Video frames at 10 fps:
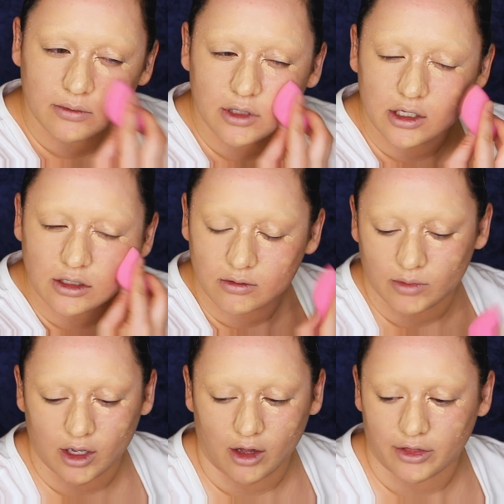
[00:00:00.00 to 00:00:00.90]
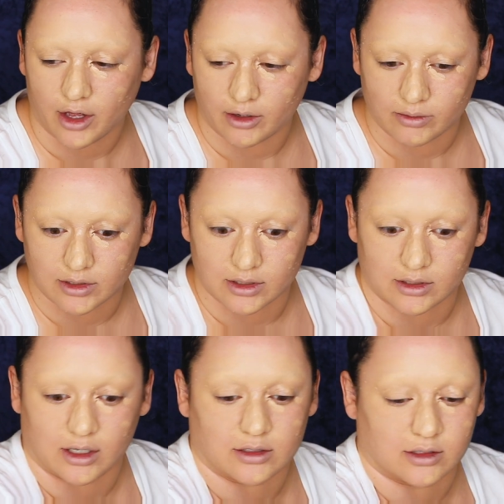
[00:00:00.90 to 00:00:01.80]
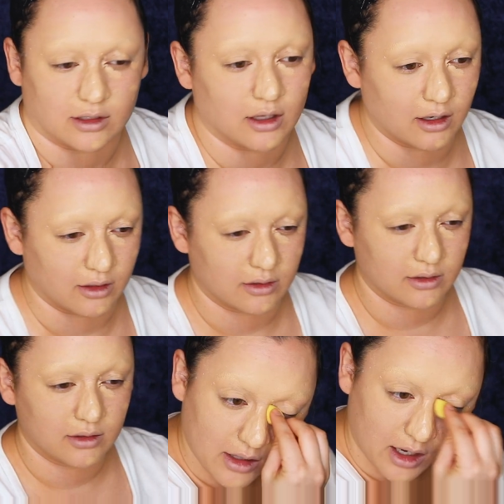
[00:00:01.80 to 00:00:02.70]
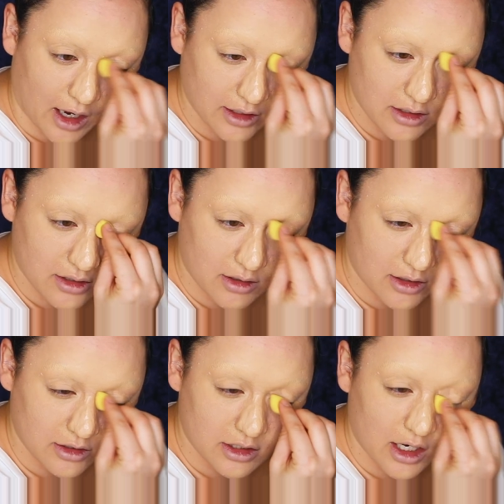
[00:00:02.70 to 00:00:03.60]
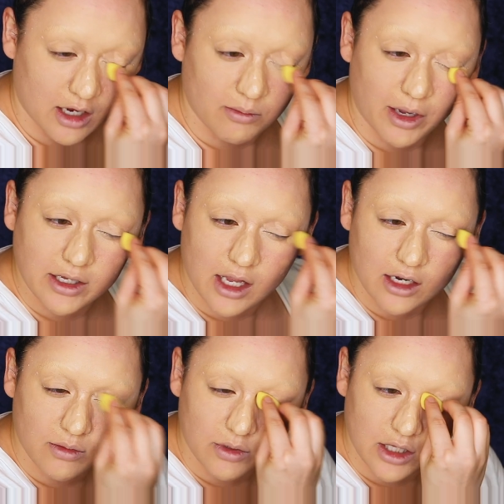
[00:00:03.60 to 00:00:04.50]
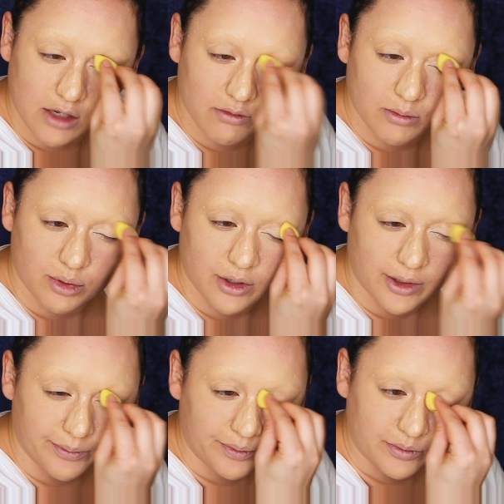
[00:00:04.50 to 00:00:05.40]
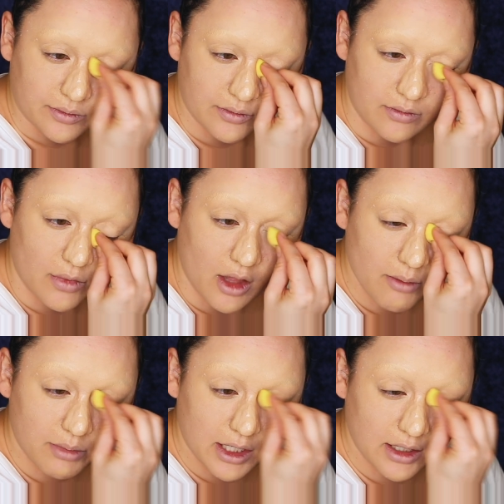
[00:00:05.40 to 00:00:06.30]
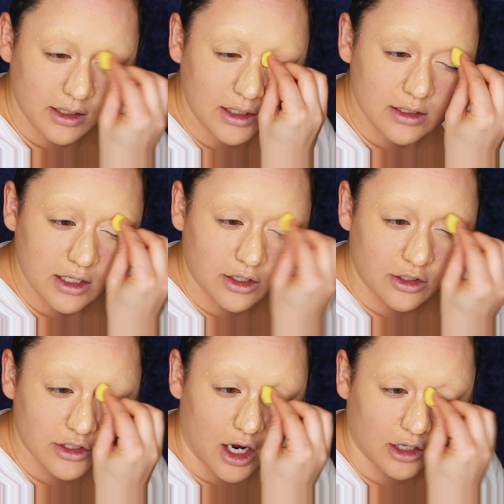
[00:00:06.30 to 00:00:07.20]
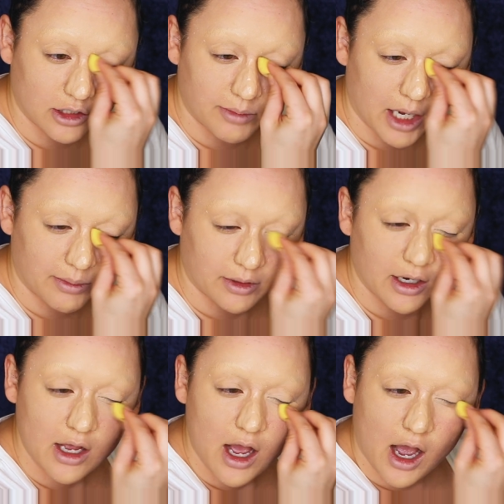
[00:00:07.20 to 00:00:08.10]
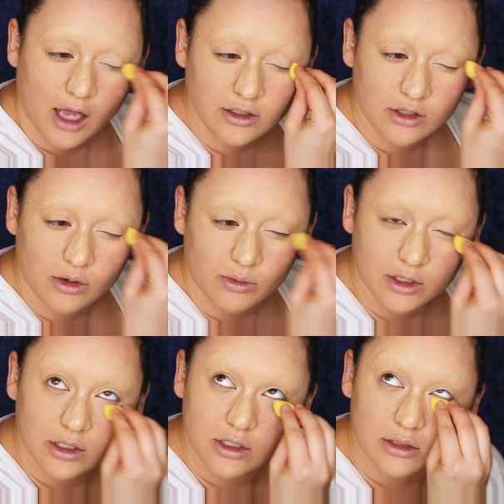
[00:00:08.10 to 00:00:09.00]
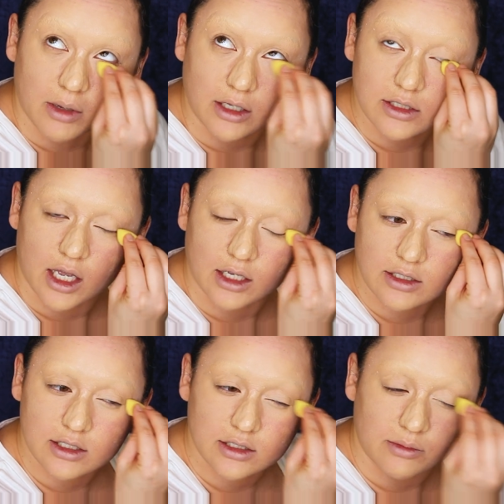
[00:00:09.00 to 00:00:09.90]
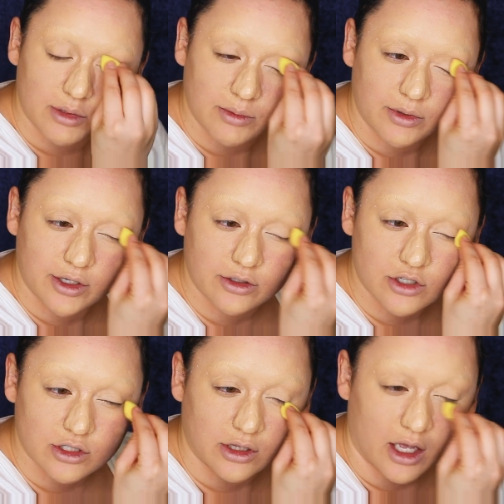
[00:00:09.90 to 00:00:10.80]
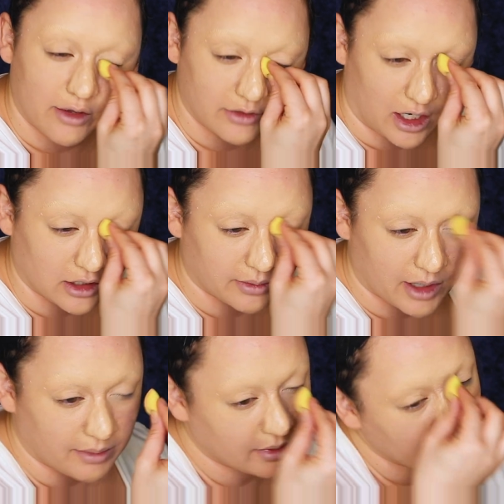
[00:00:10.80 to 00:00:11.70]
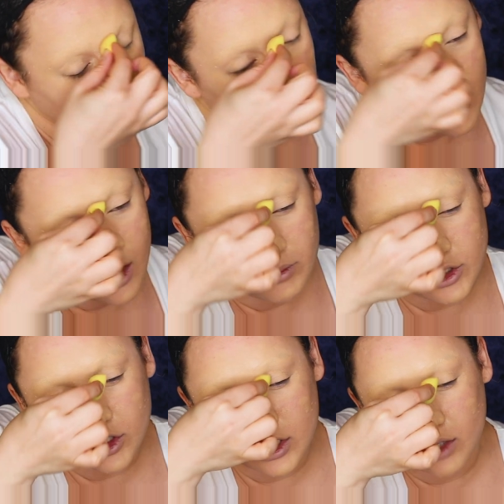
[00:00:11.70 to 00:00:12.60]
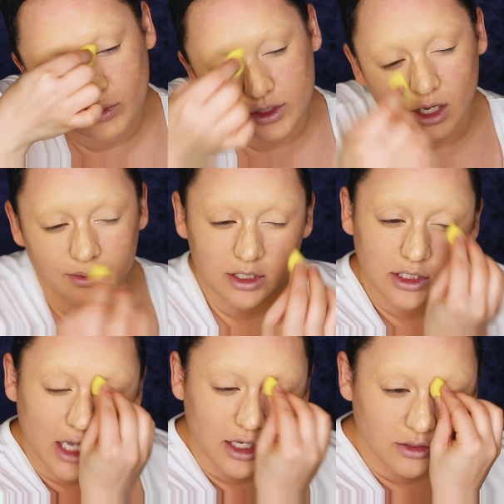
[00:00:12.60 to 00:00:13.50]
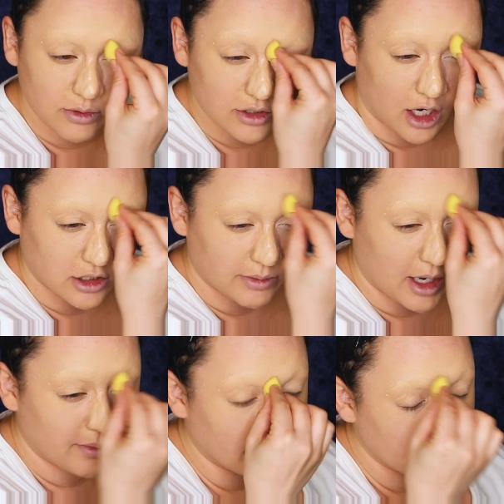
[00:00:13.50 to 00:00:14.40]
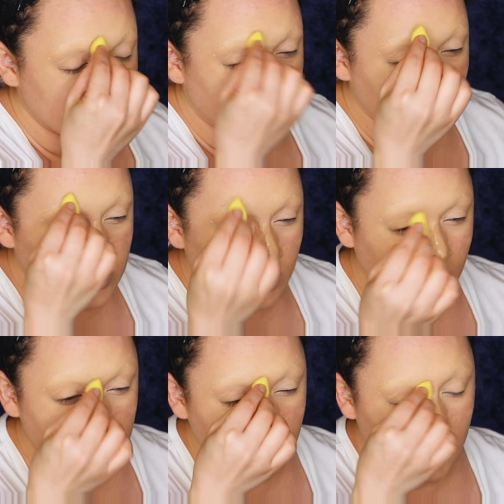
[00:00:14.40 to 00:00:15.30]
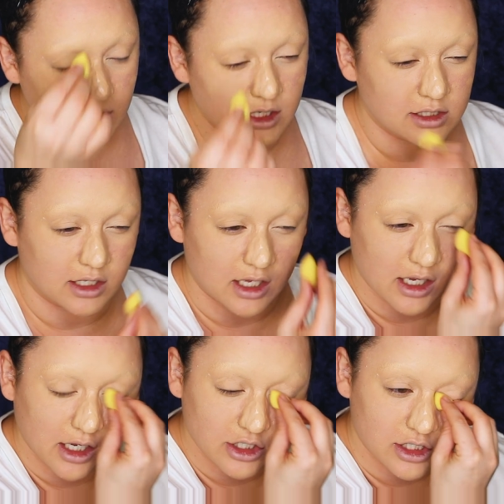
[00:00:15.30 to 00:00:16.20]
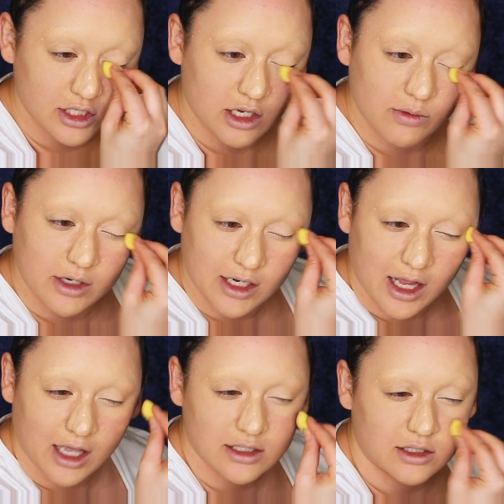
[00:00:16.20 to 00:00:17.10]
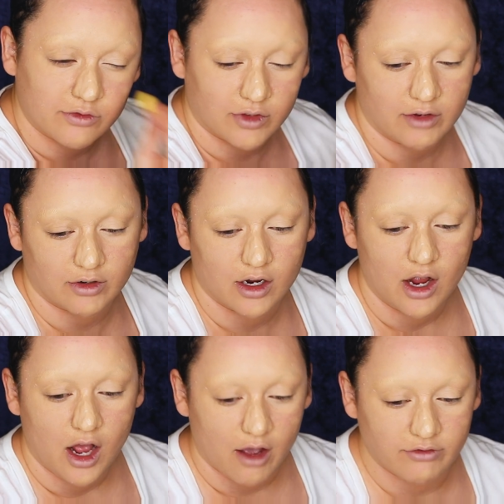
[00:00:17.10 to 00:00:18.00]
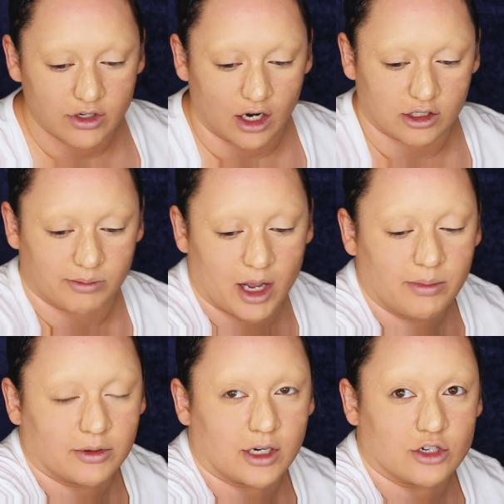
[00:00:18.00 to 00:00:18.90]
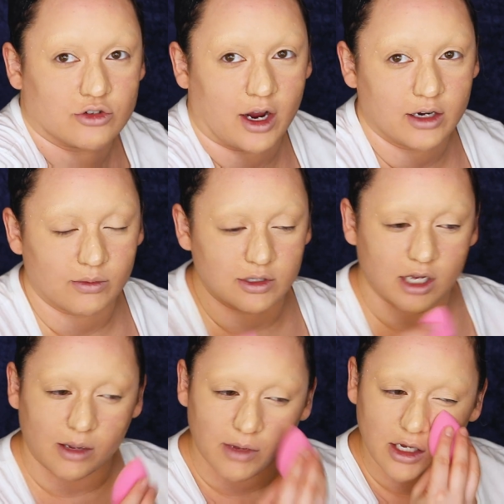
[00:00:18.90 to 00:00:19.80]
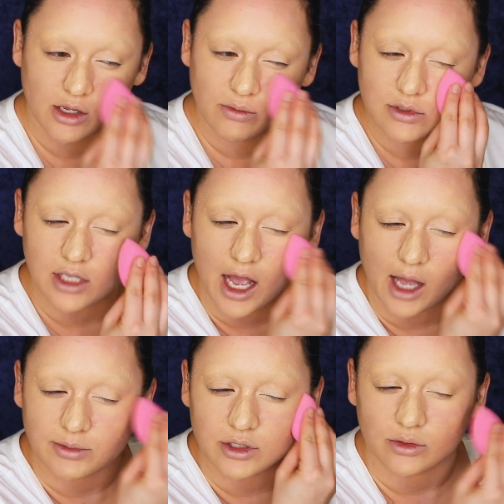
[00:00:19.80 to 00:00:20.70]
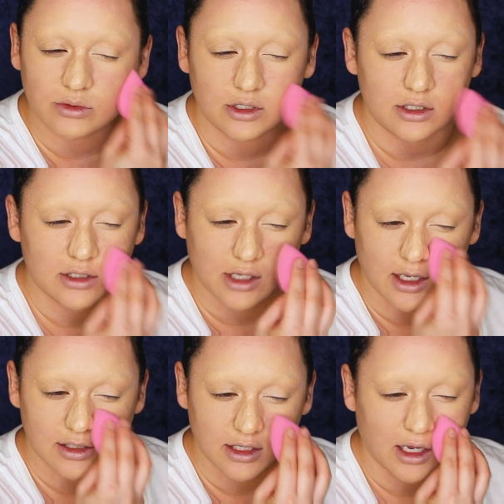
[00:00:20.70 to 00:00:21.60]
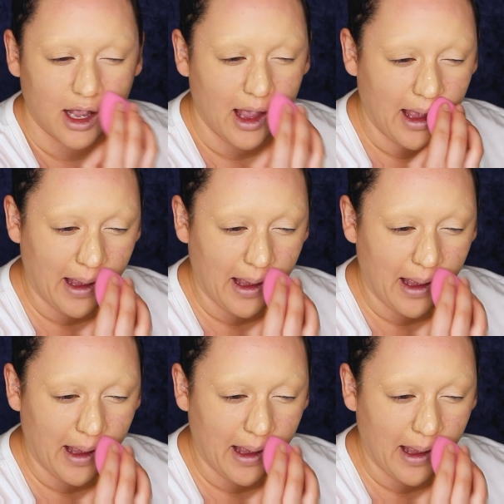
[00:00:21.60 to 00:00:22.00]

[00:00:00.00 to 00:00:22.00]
He knew we all thought it was disgusting though. I just don't understand. My Nana would even put peanuts in her Doctor Pepper. I don't know what it is about Texas, and people here just love Doctor Pepper, but she was obsessed with Doctor Pepper, and she put salted peanuts in it because she said it would enhance the flavor of the Doctor Pepper. And I tried it one time and it was absolutely disgusting.